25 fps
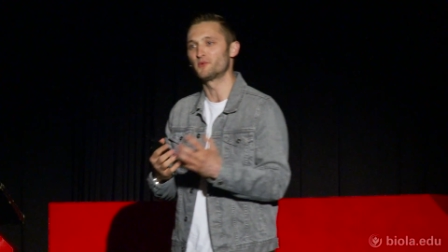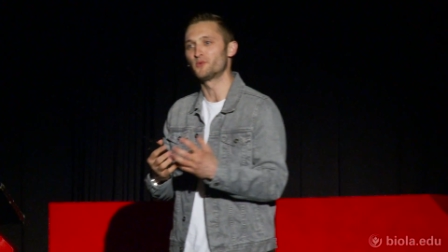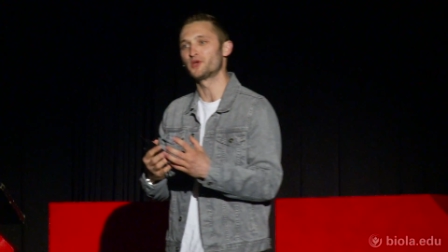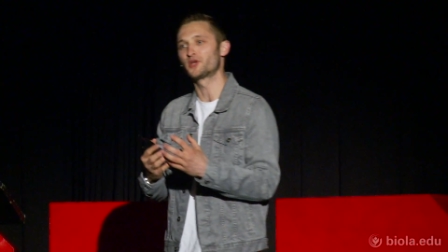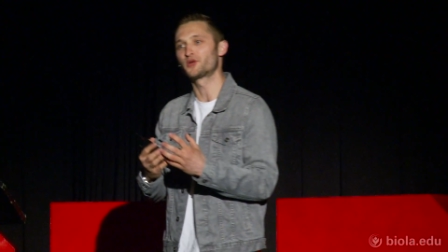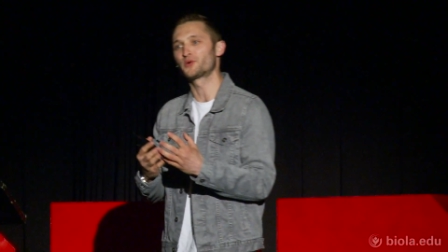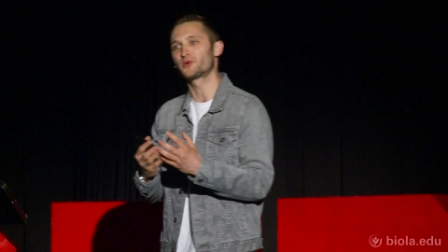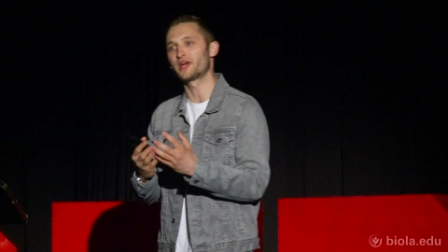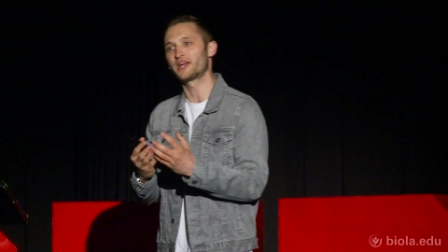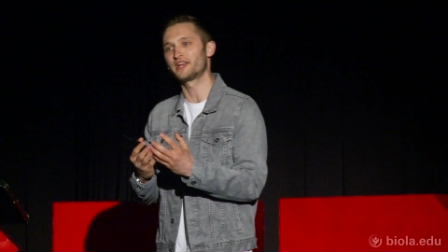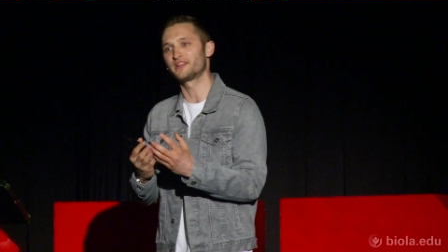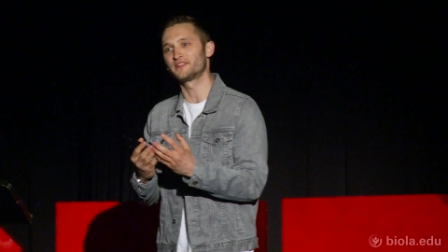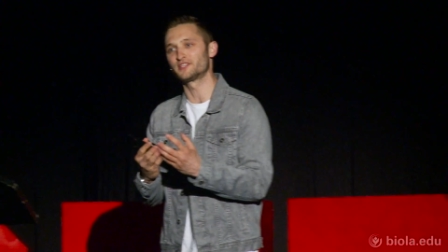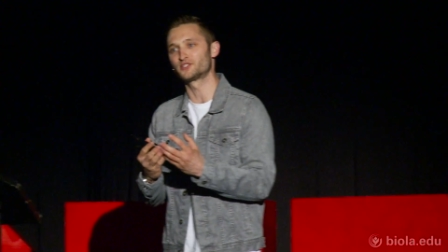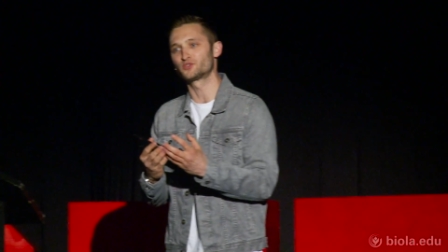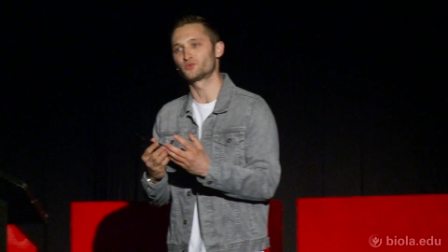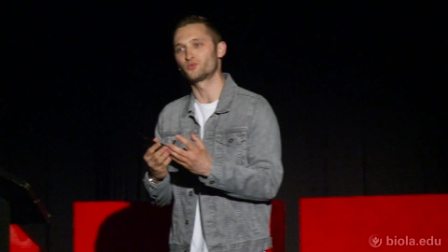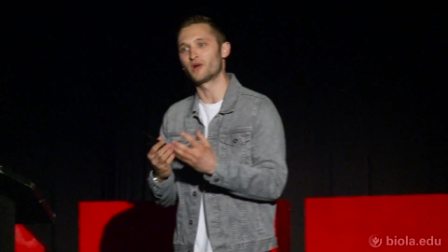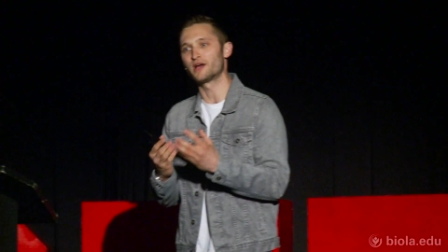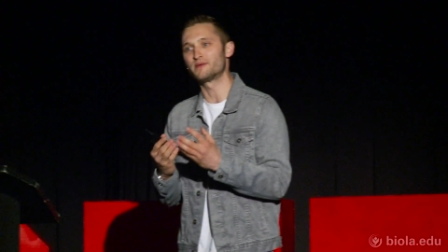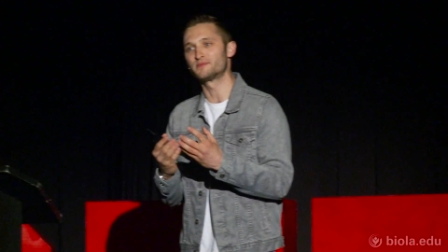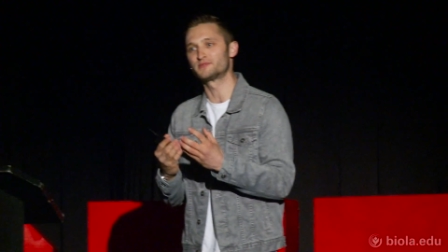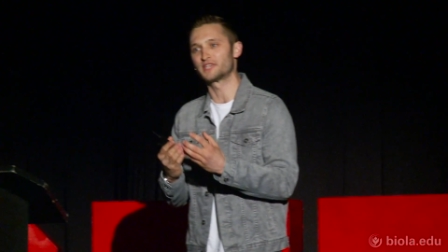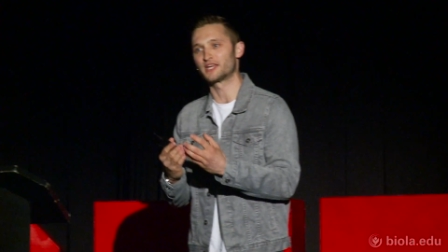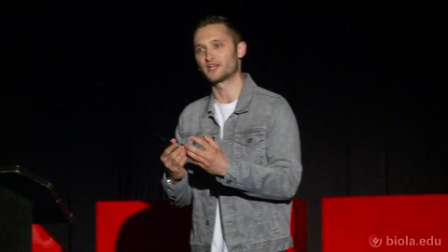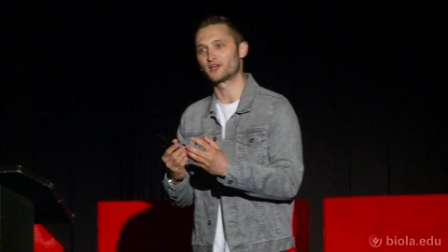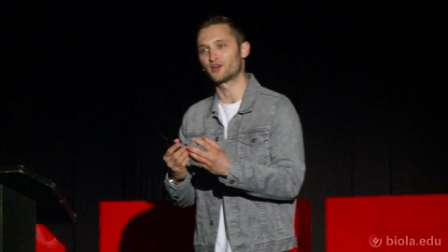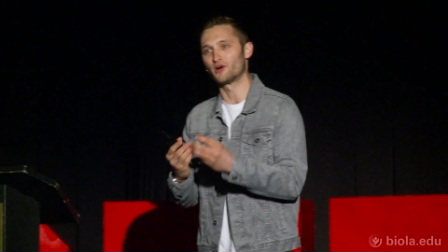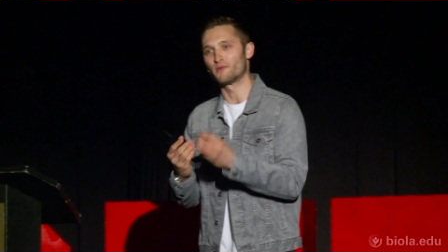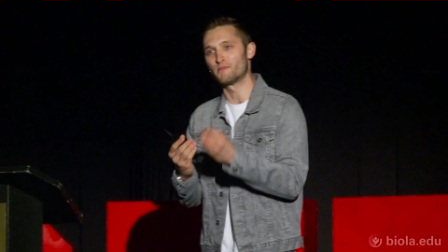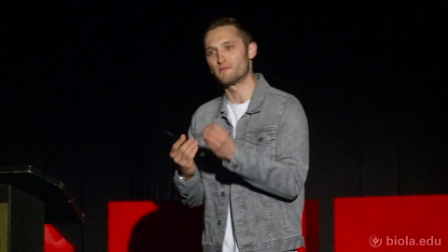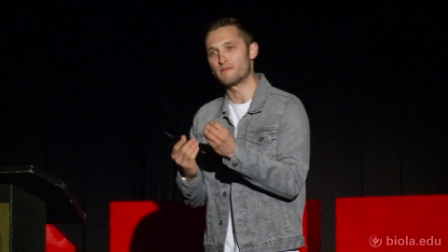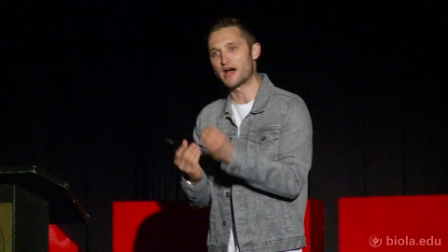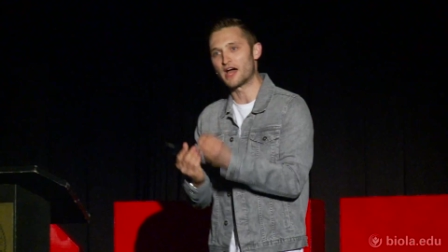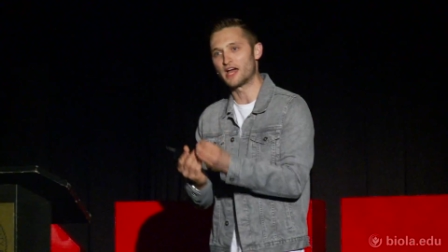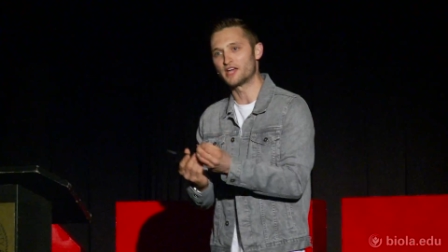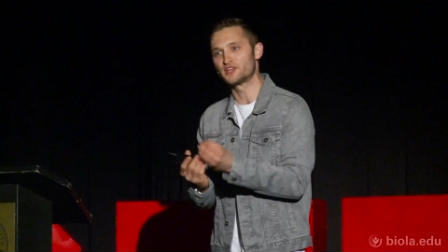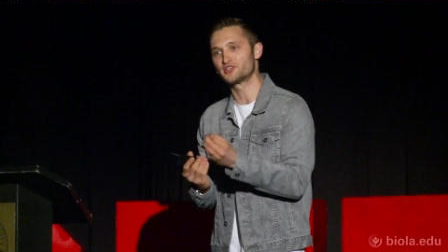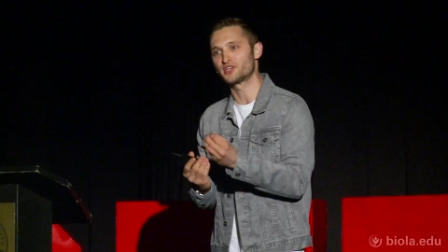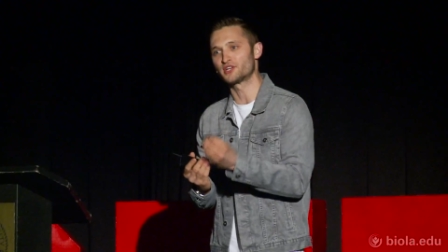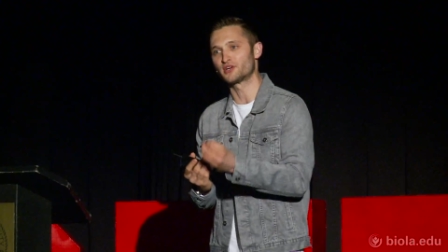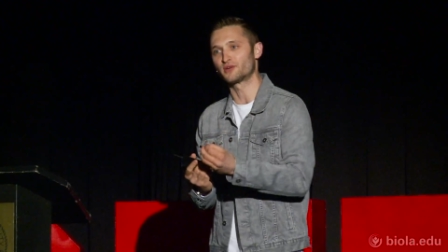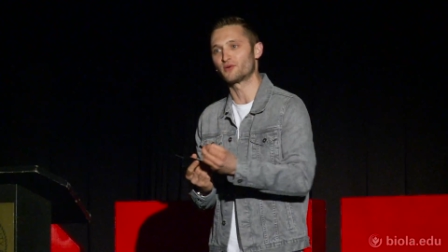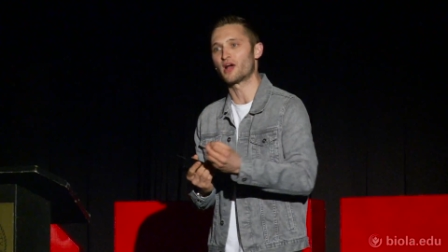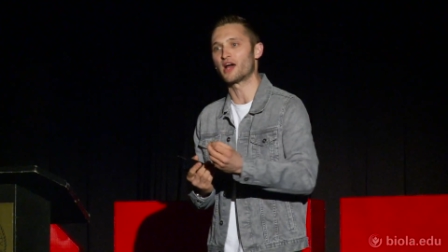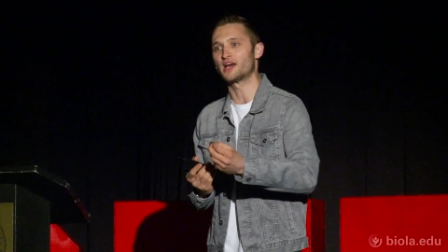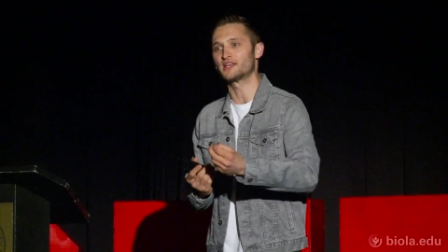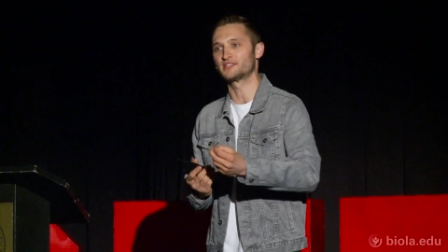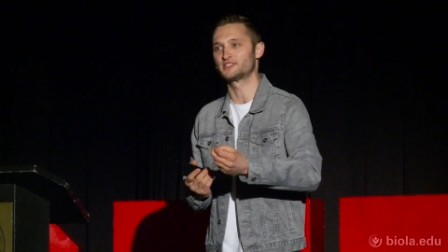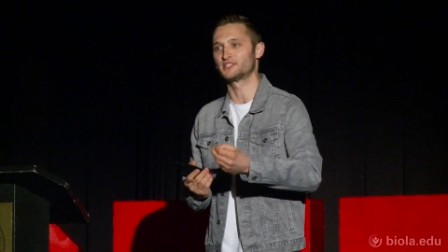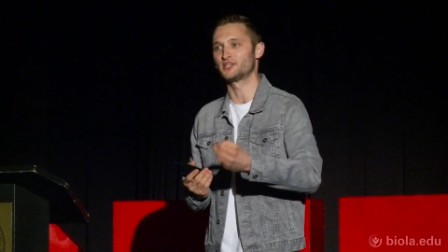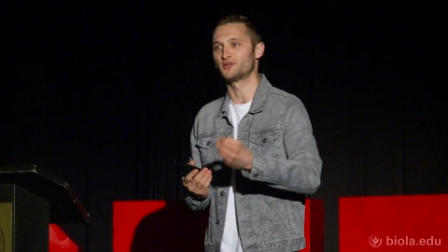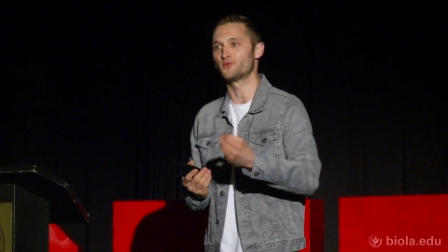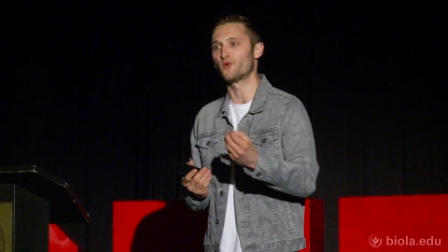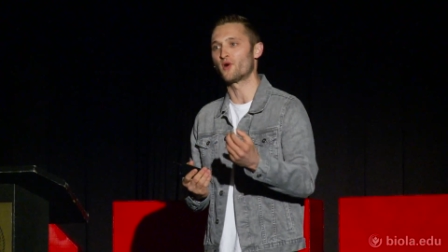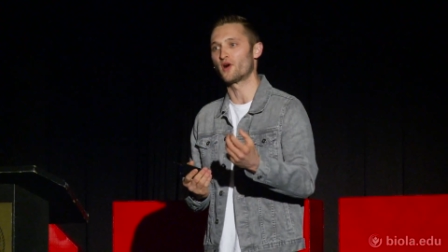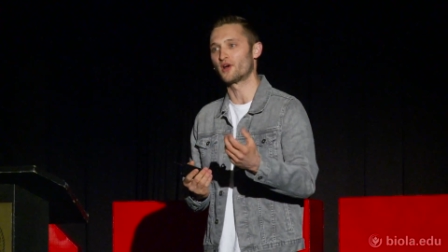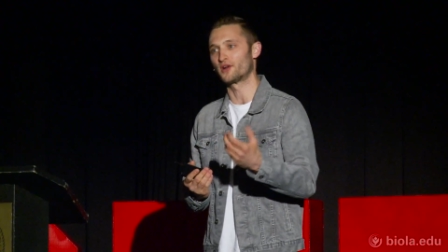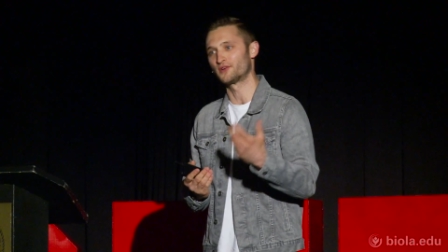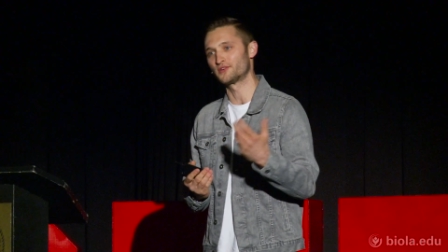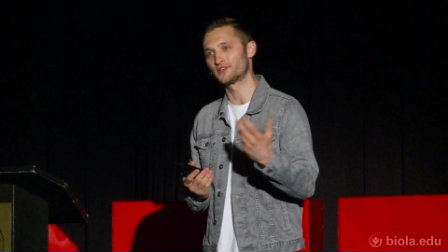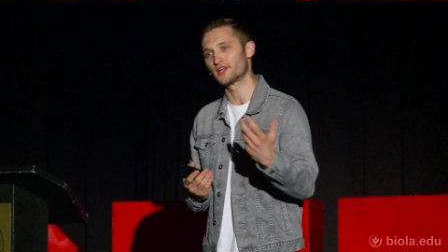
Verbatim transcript: We created this website called my generosity water